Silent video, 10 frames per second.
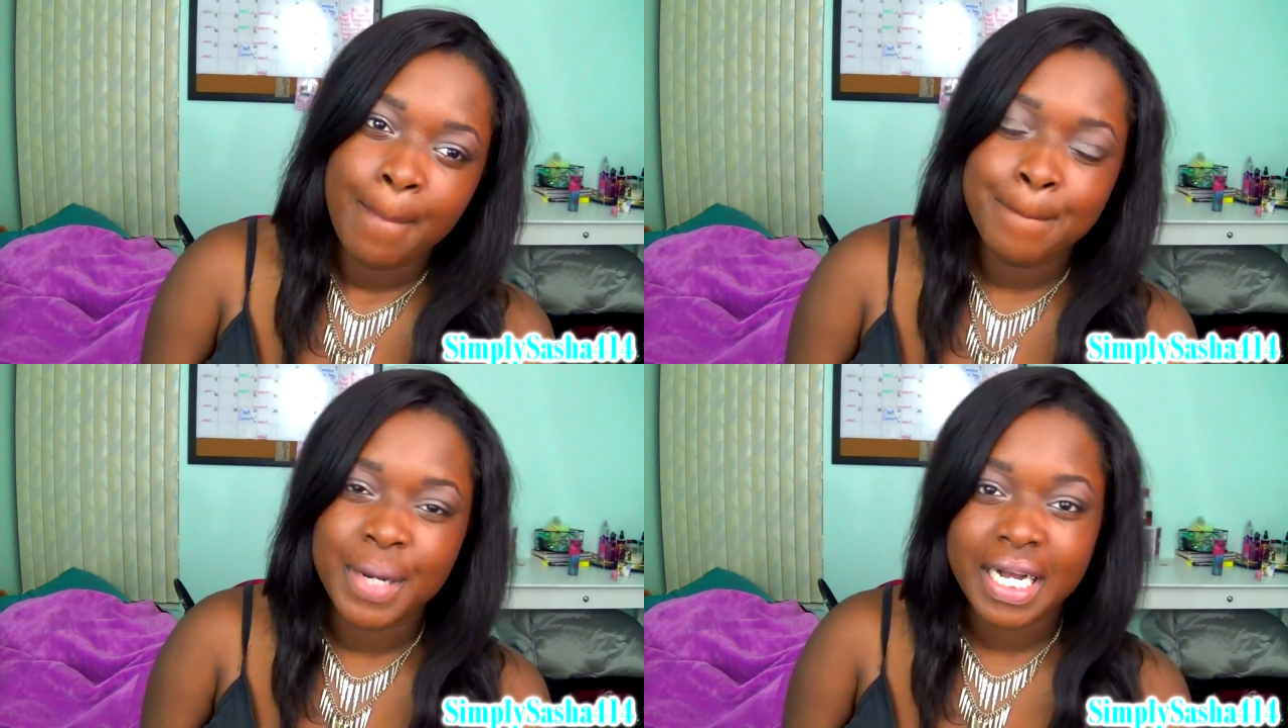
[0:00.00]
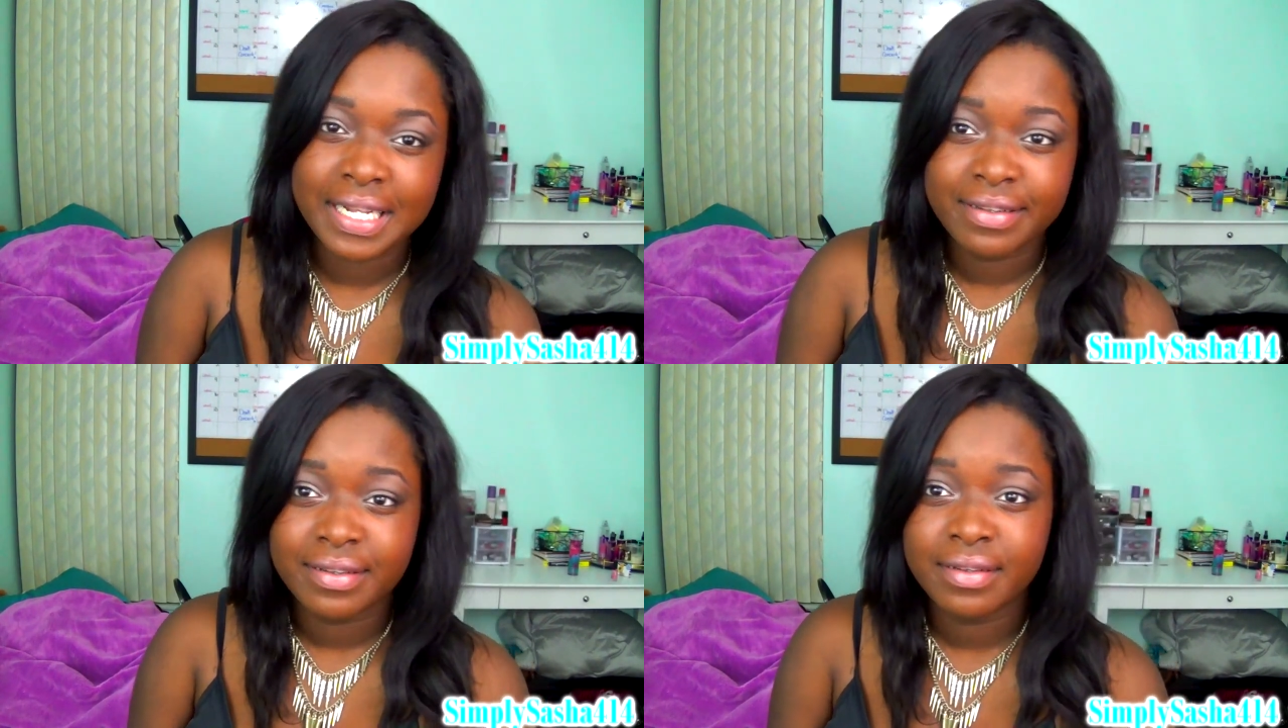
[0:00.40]

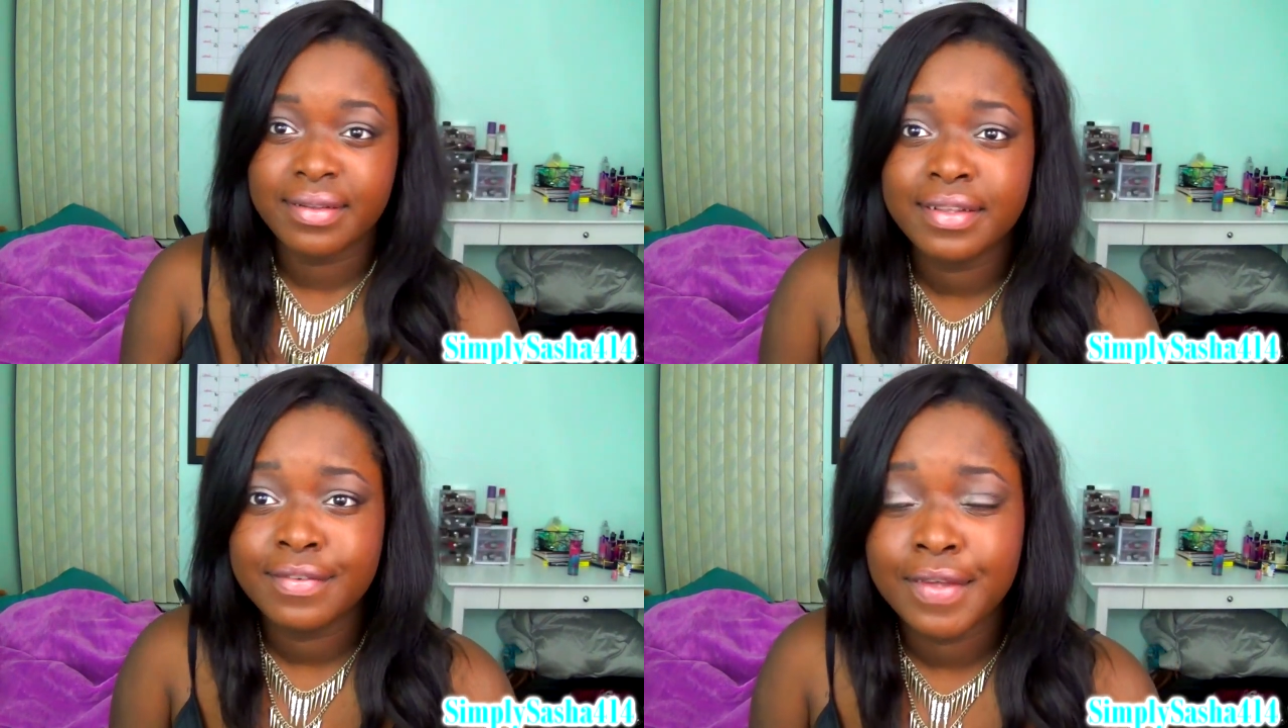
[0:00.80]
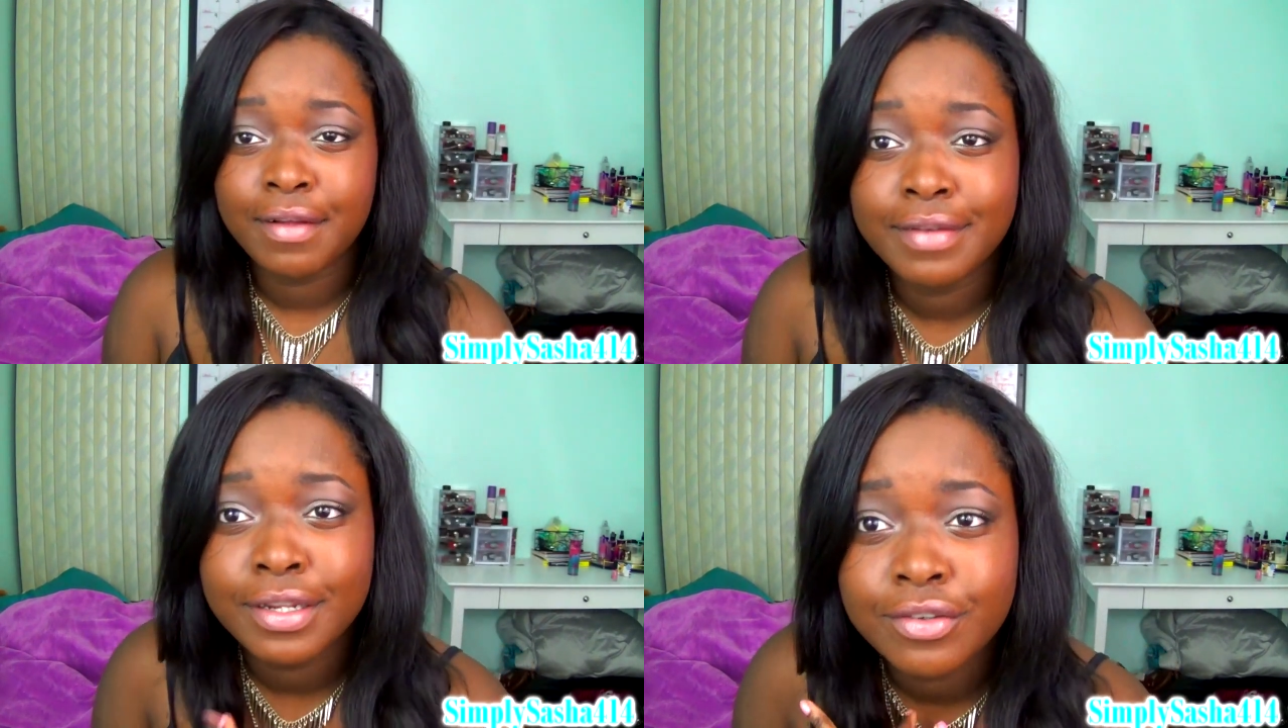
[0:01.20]
But this
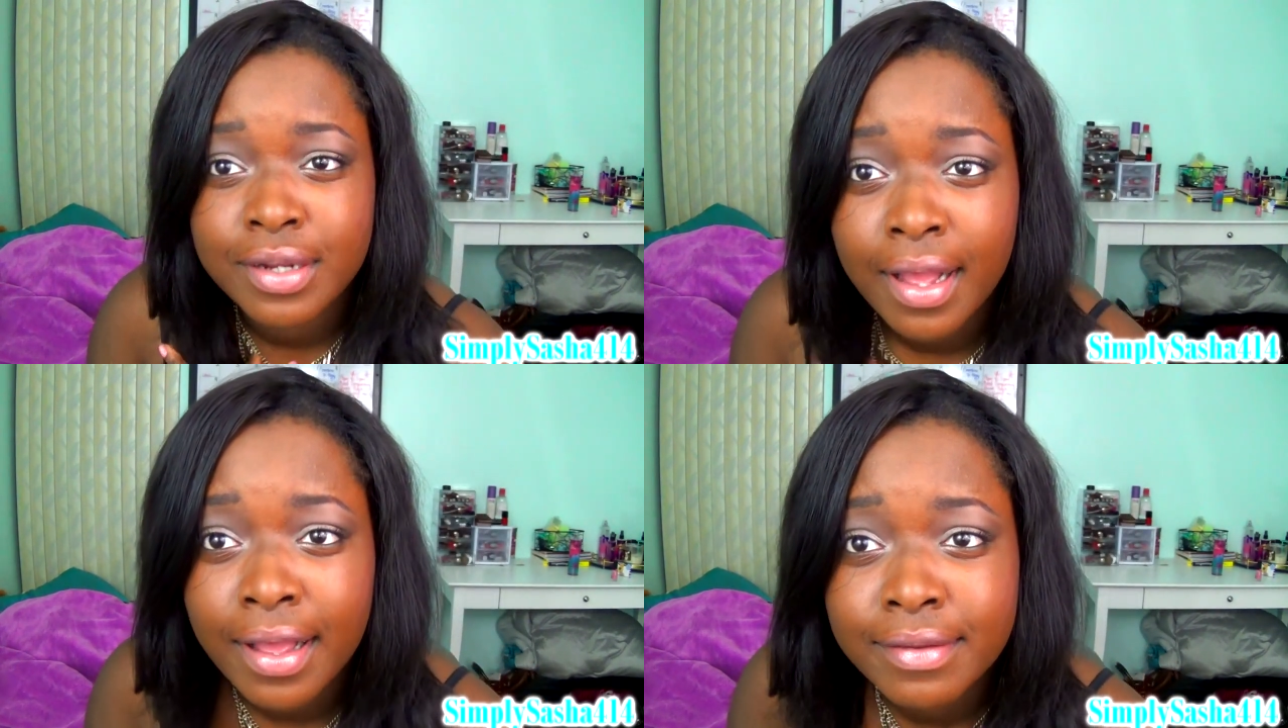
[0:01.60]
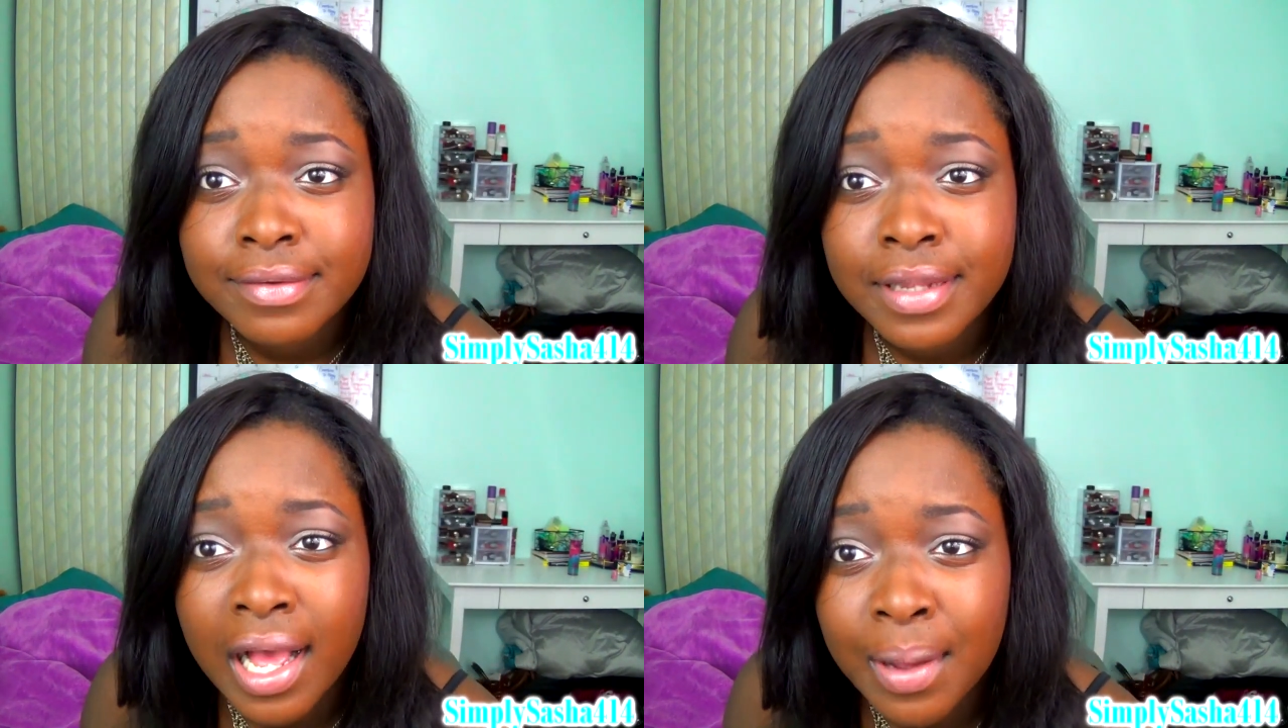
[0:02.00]
foundation, guys,
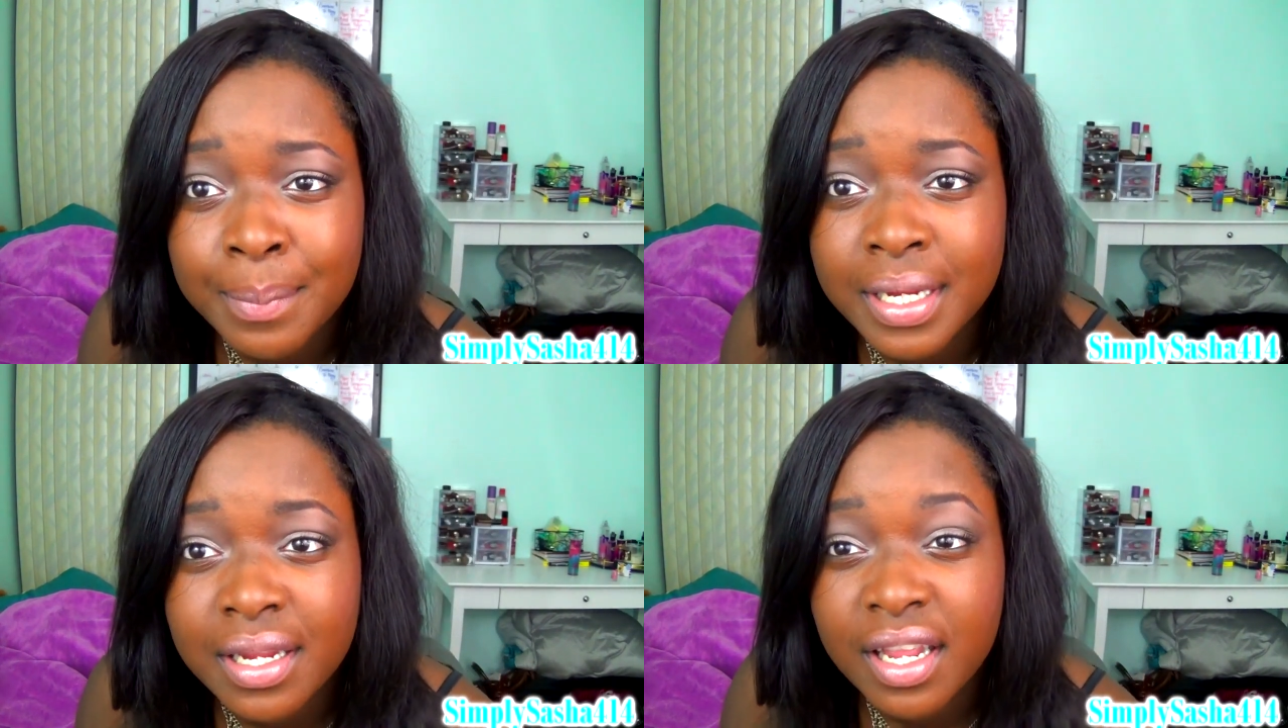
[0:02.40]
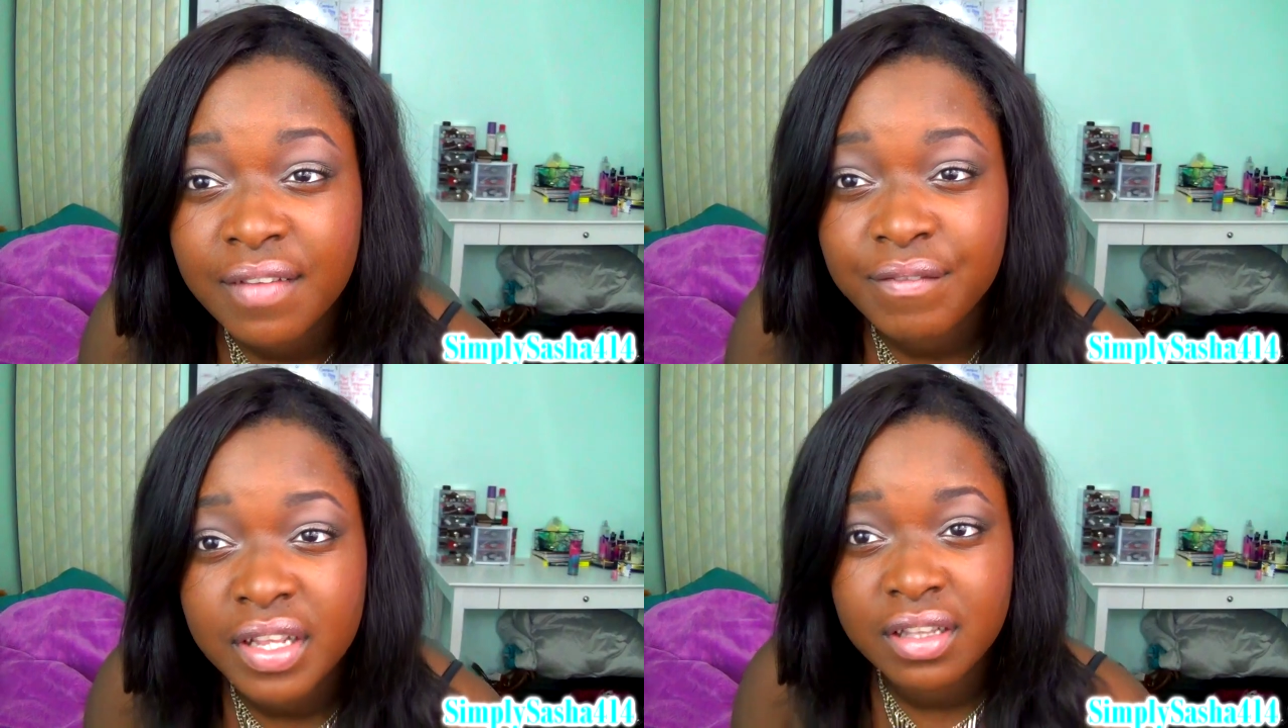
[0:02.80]
tell me
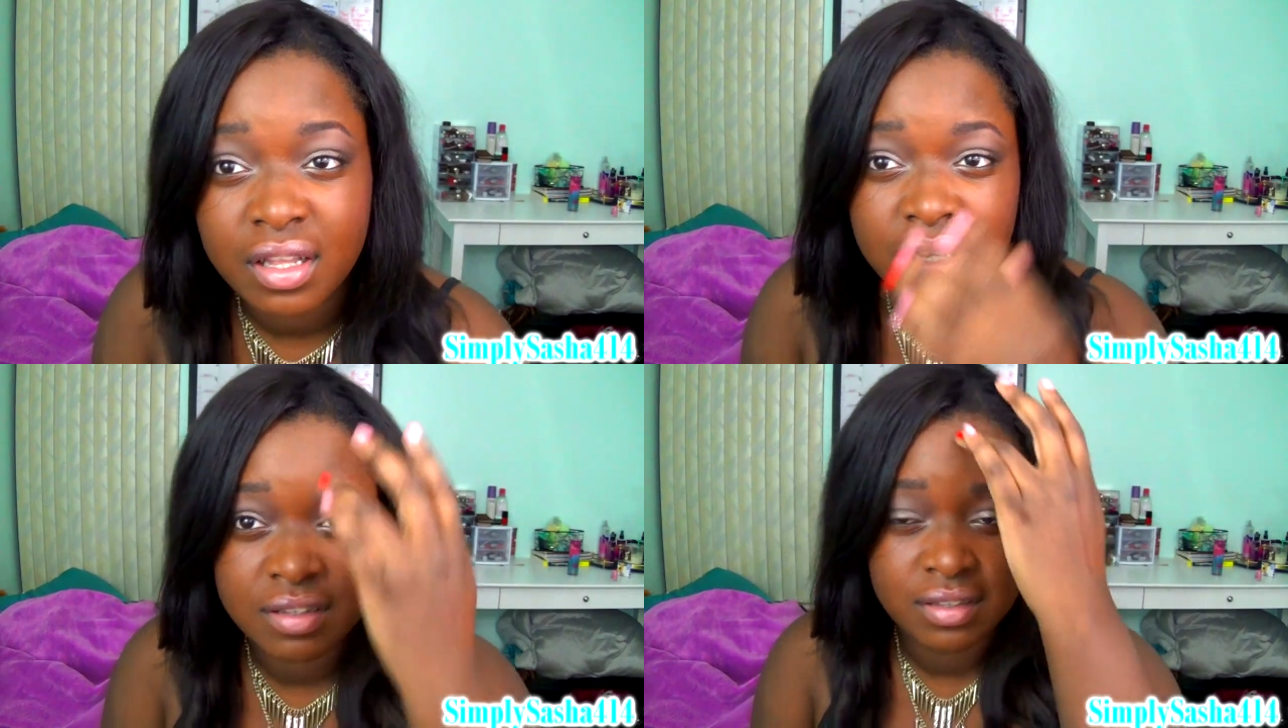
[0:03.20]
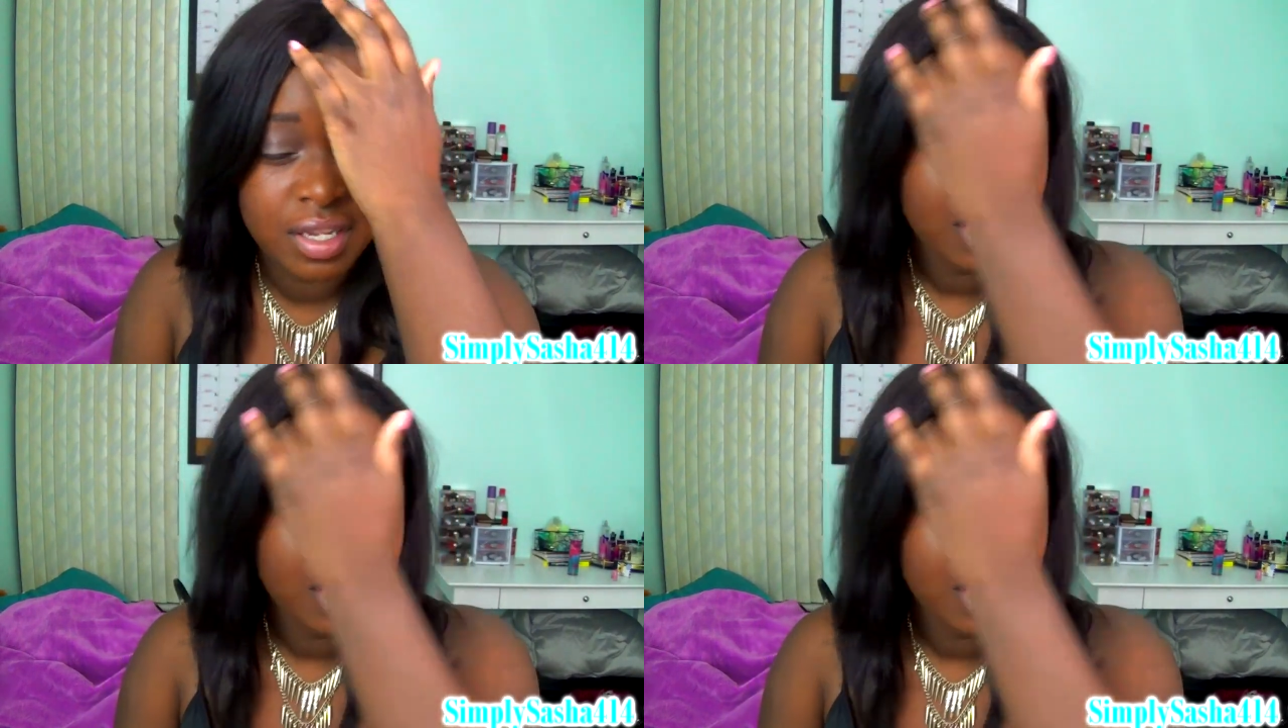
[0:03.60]
if it looks